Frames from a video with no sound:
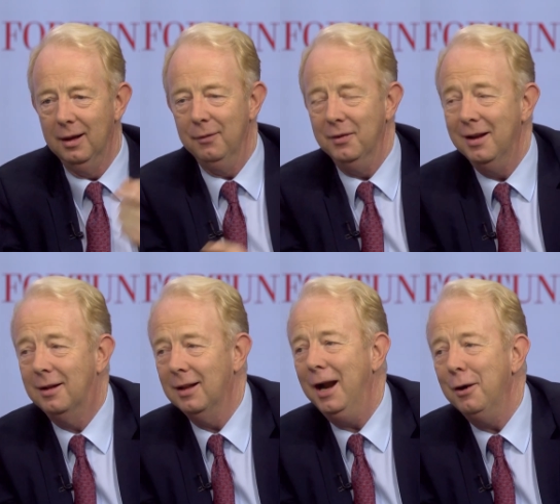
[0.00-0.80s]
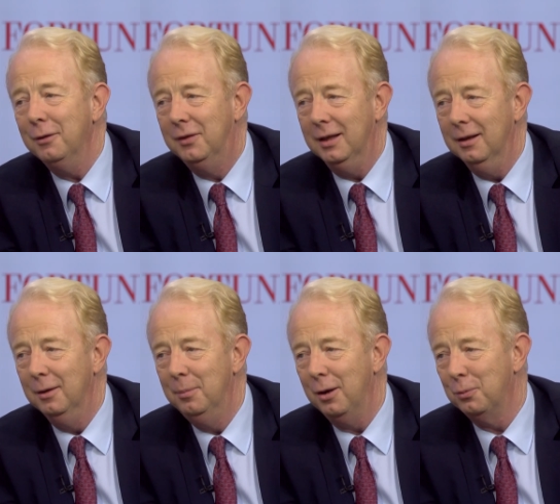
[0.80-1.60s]
having
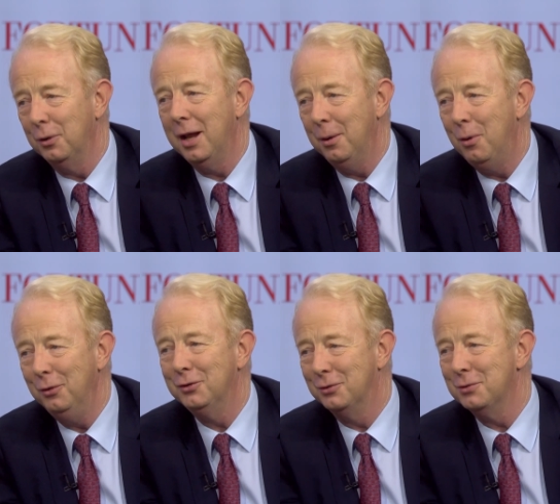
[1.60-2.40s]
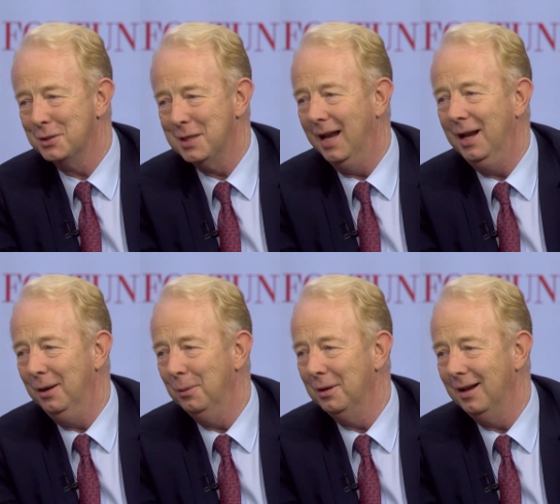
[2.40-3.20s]
clarity about what I wanted to
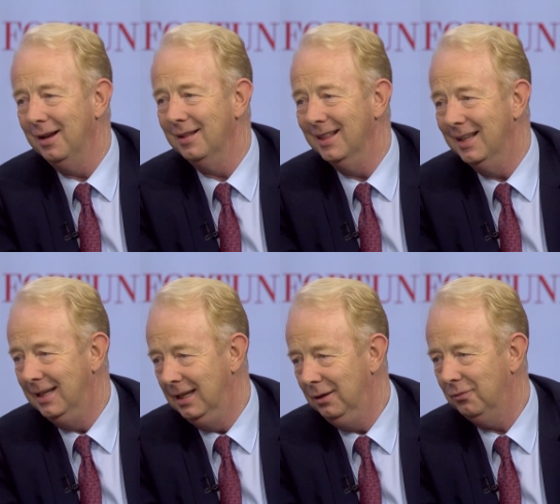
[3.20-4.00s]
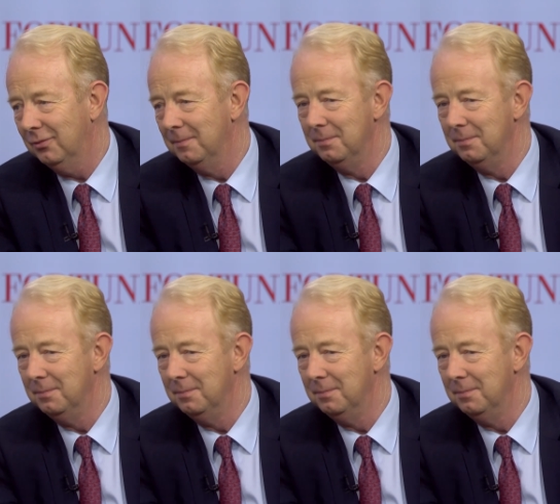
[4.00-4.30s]
say when I leave